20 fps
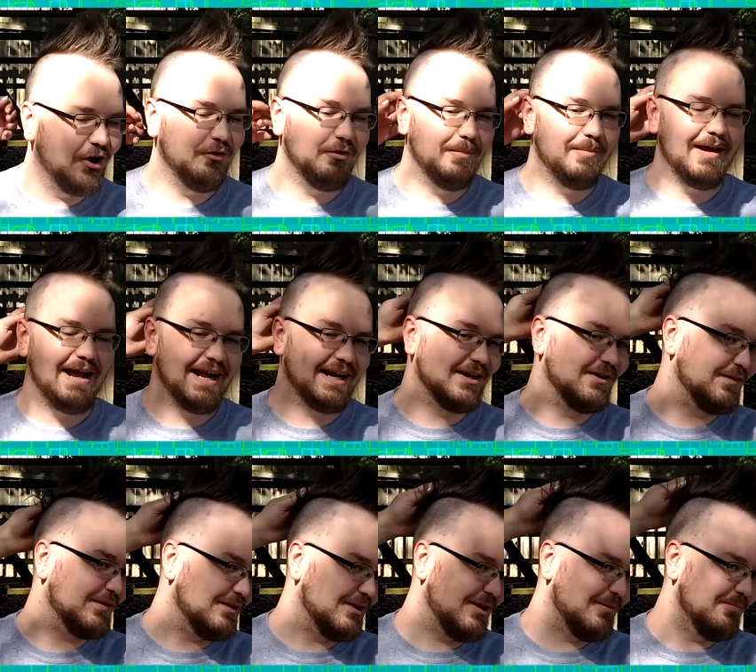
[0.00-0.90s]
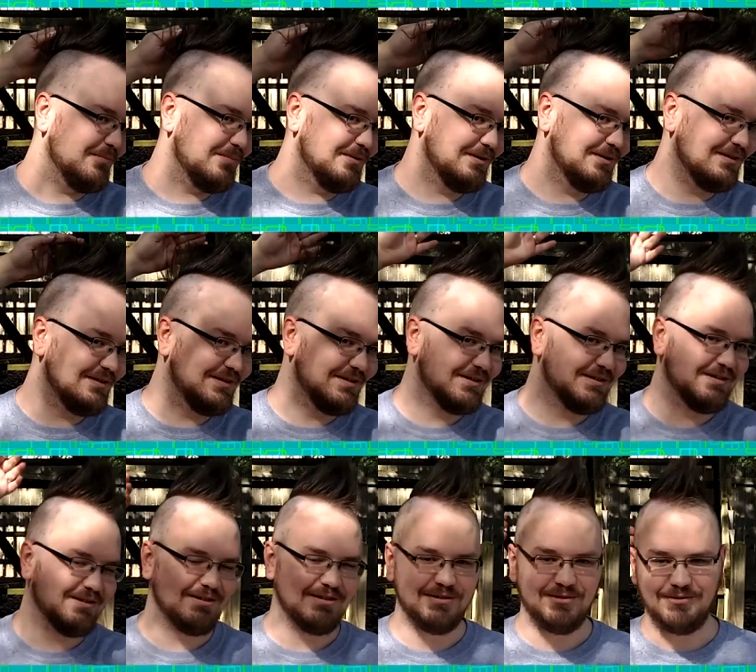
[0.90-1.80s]
Oh, the back is limp. Stand up.
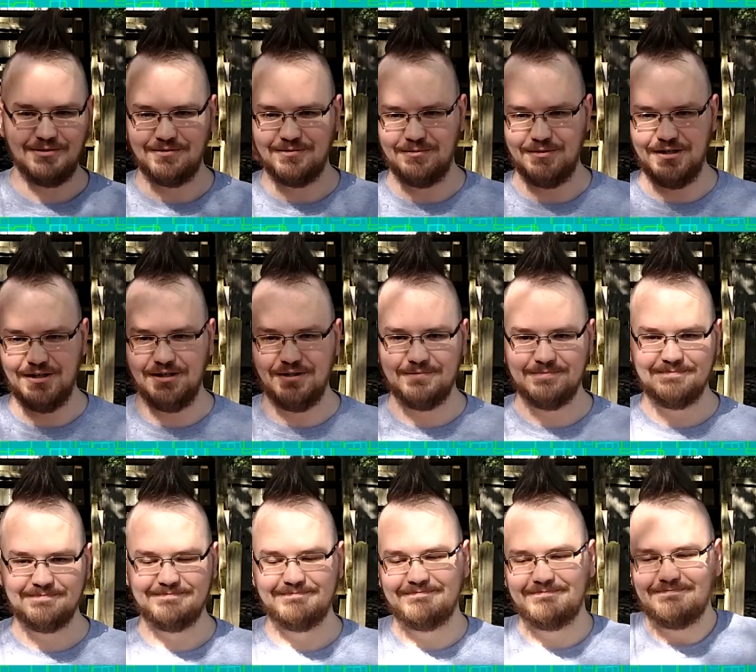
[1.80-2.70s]
Yeah, but whatever.